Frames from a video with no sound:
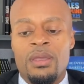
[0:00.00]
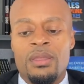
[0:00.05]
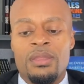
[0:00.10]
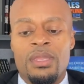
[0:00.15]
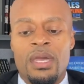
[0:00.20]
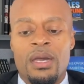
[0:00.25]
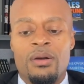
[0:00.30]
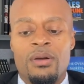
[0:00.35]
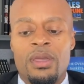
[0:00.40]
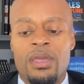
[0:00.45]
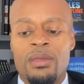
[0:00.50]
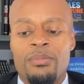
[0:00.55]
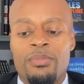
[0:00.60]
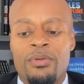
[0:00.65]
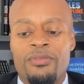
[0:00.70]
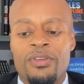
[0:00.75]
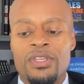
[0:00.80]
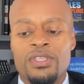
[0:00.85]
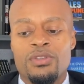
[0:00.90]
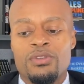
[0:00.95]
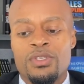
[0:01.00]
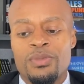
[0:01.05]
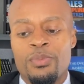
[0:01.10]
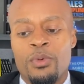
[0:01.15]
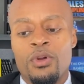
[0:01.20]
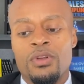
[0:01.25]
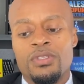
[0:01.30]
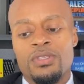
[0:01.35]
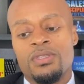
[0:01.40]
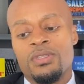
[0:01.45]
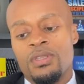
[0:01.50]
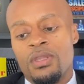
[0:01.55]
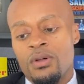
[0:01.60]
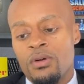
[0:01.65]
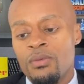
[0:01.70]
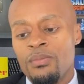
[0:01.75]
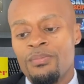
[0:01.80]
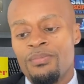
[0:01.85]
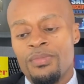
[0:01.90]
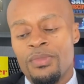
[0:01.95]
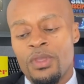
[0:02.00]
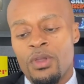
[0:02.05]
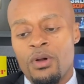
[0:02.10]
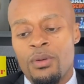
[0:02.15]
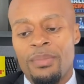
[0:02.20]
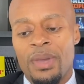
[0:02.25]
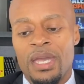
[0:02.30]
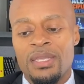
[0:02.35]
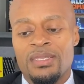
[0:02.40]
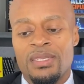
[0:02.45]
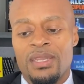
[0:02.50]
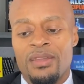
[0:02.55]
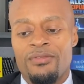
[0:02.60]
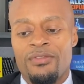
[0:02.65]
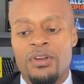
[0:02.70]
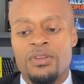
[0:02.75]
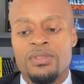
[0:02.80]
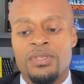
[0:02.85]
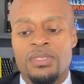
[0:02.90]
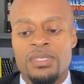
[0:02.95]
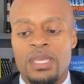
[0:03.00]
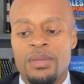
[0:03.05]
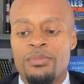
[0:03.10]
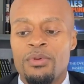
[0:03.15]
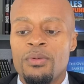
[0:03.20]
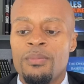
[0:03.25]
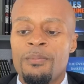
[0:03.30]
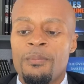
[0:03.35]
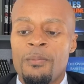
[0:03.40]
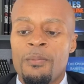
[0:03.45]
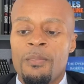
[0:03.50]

Now, in professional sports, though, going back to that first example,